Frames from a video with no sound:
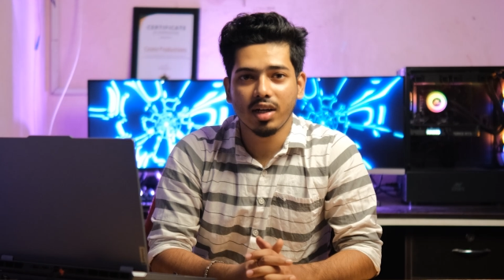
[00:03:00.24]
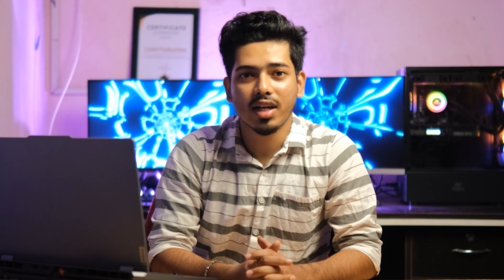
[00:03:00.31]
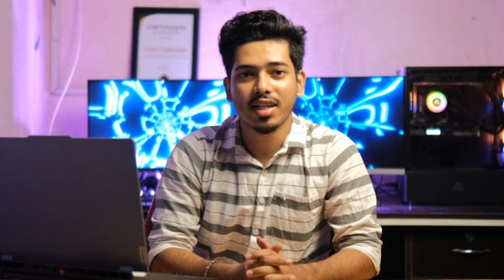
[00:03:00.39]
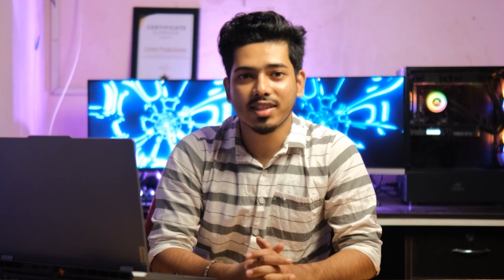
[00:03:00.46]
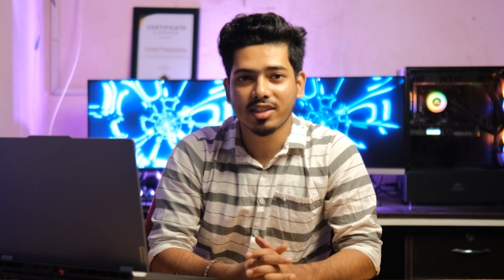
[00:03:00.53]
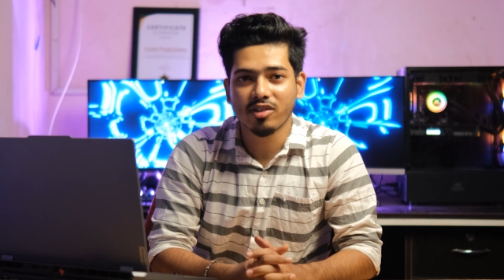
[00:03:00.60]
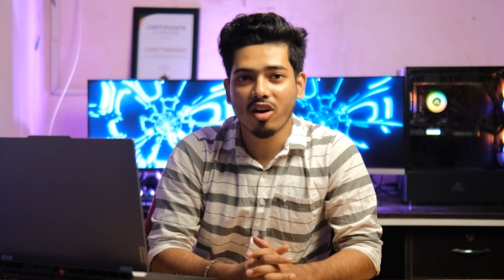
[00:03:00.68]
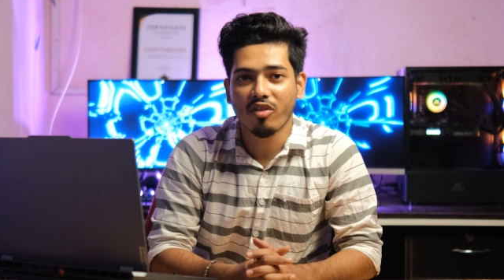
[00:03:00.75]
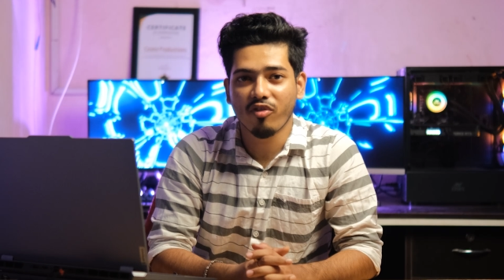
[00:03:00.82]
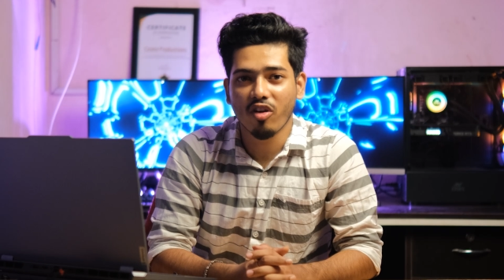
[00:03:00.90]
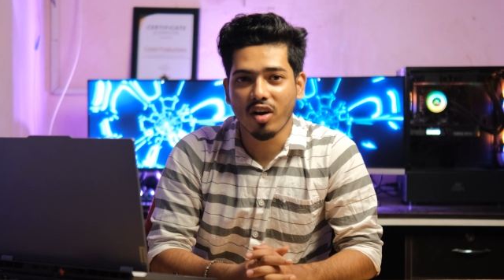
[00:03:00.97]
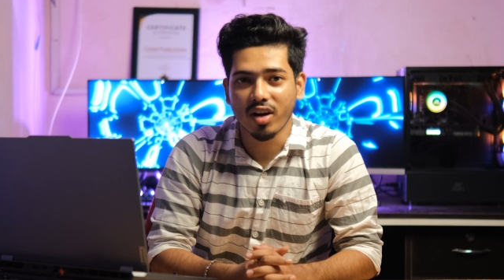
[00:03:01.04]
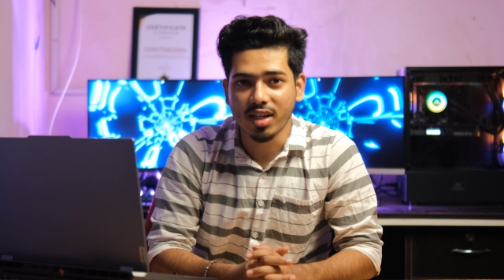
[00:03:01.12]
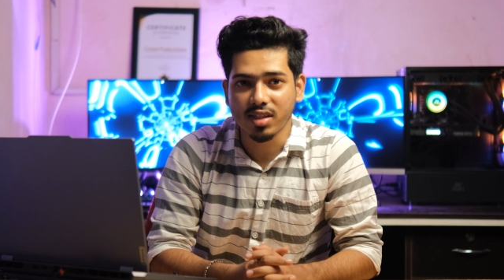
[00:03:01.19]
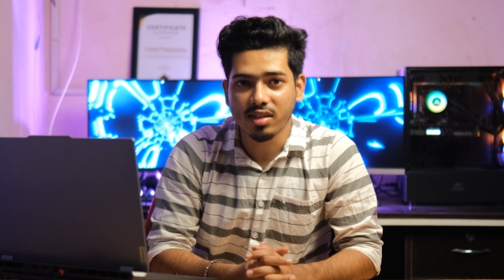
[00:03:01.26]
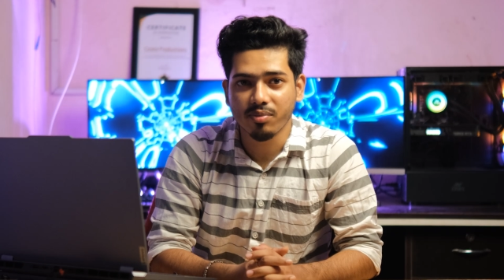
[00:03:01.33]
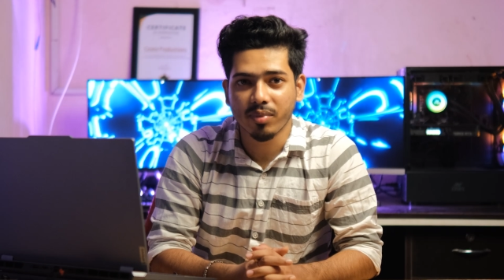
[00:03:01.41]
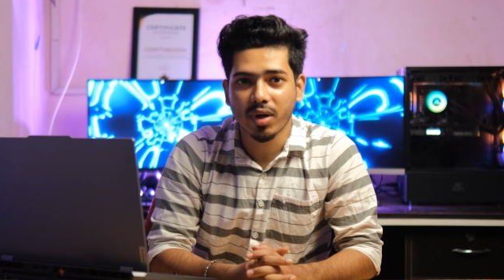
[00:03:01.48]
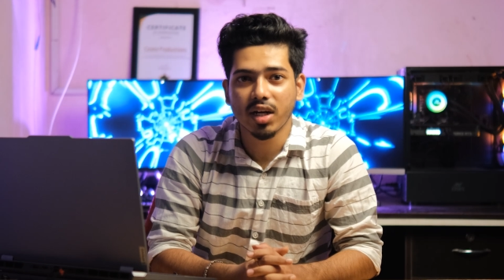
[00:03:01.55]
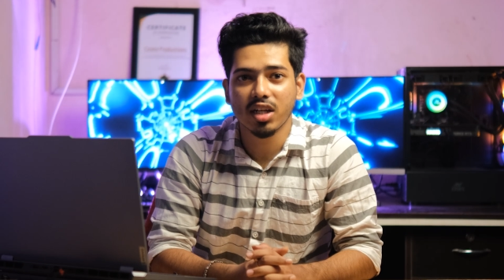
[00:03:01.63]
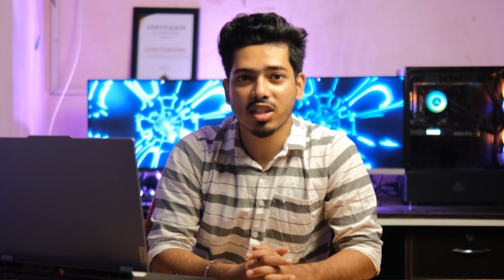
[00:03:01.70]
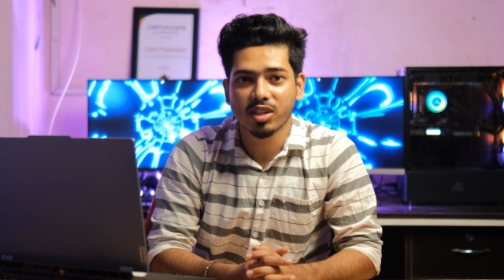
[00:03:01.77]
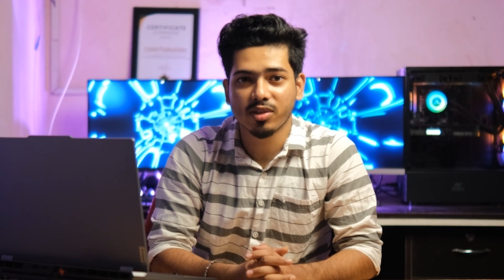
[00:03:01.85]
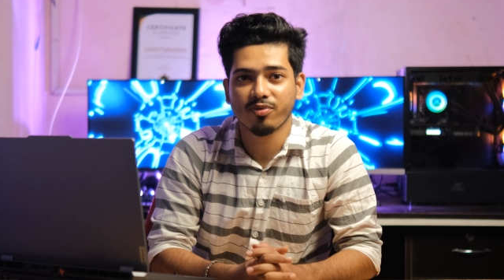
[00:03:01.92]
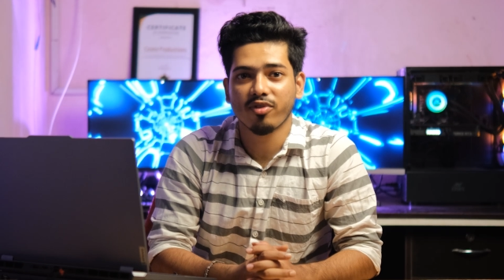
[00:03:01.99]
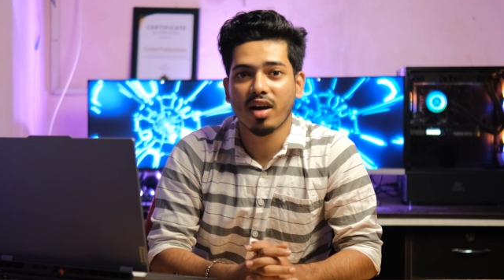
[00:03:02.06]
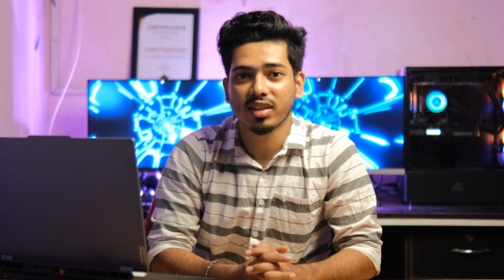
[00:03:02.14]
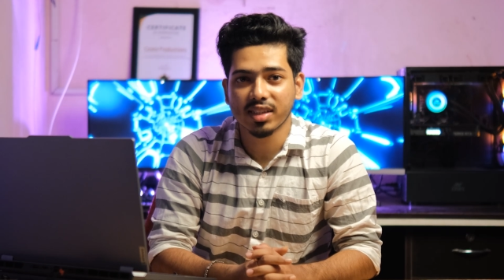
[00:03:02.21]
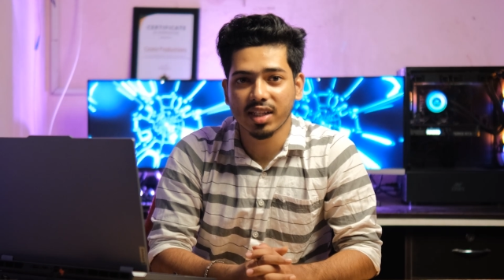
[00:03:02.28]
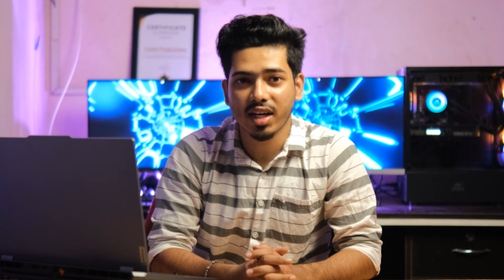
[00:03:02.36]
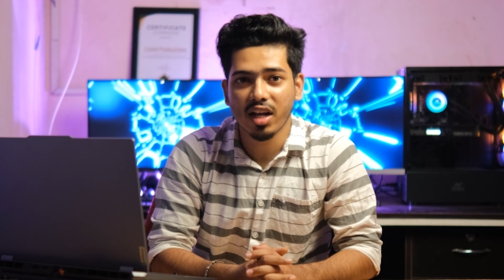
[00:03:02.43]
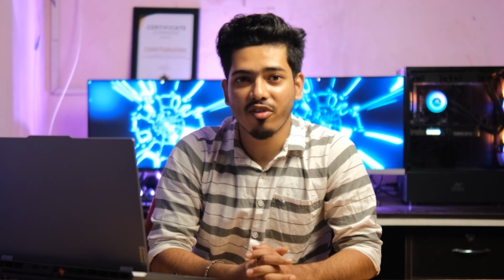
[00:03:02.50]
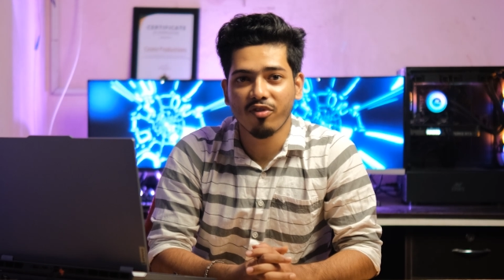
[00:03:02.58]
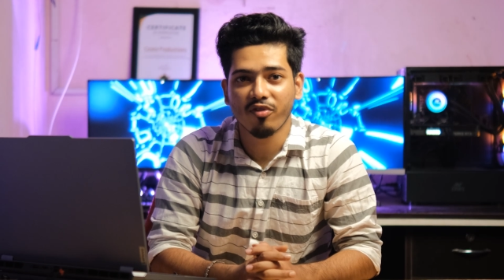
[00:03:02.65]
It's not flawless, but it's functional,